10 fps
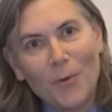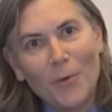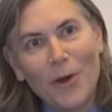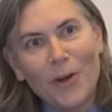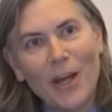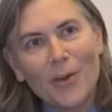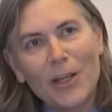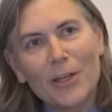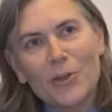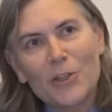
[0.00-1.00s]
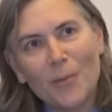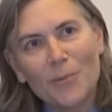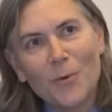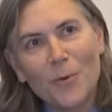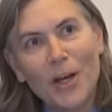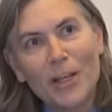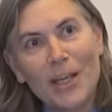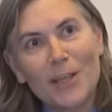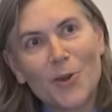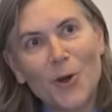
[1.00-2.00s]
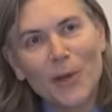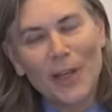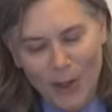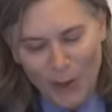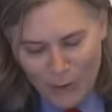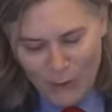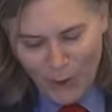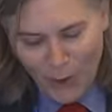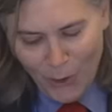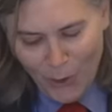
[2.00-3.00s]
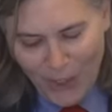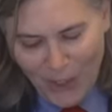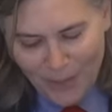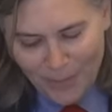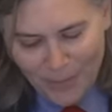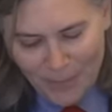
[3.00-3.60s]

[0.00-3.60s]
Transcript: and we are now intercepting where it does normally go. So